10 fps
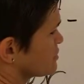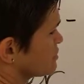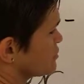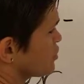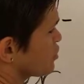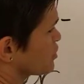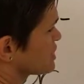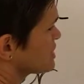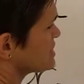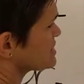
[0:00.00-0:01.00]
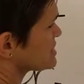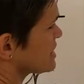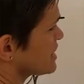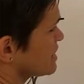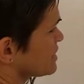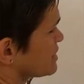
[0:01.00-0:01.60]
yo quise